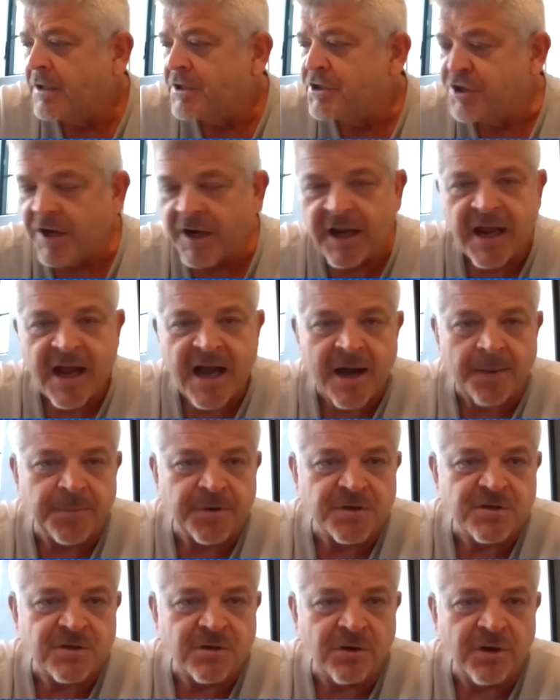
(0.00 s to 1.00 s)
shitty
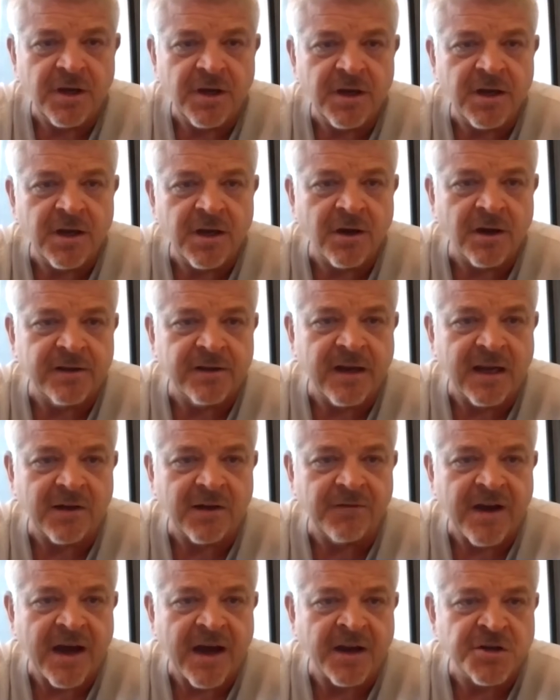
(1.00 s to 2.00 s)
happens to you, you got to take
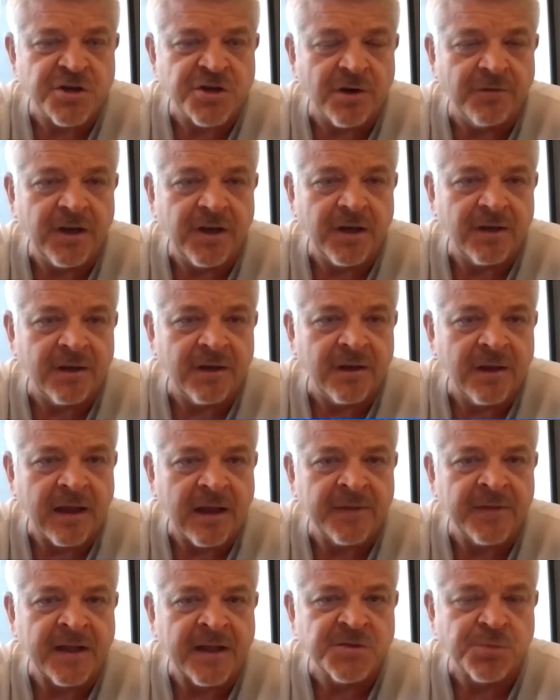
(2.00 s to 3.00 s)
advantage of it.
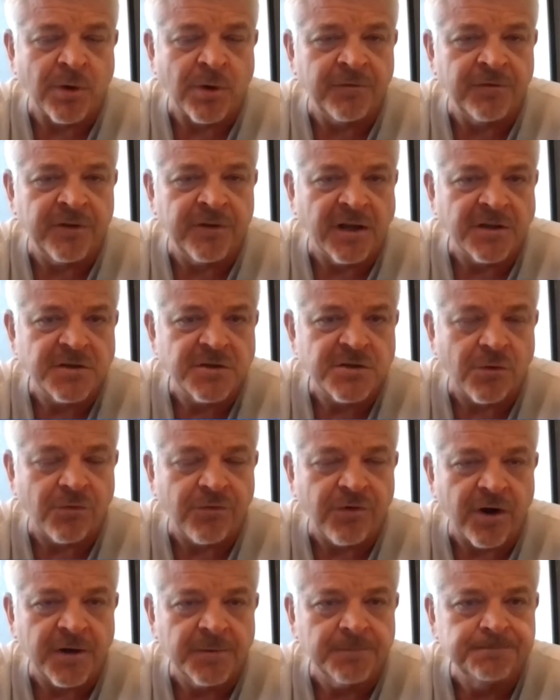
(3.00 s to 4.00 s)
And that's what we've done so
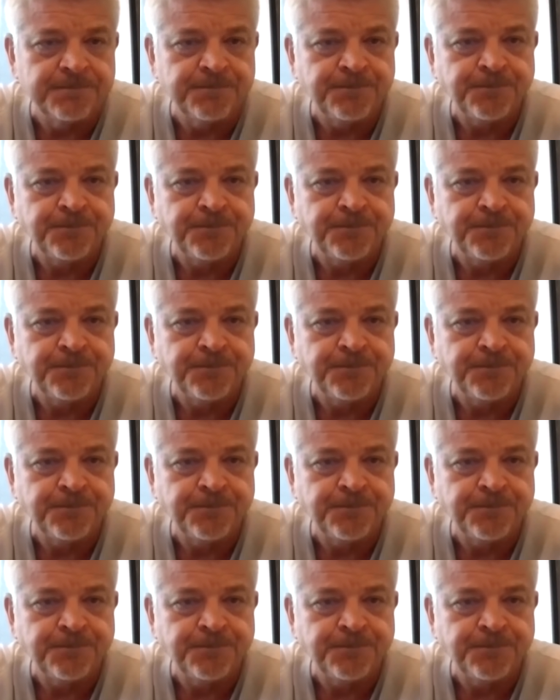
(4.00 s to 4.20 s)
far.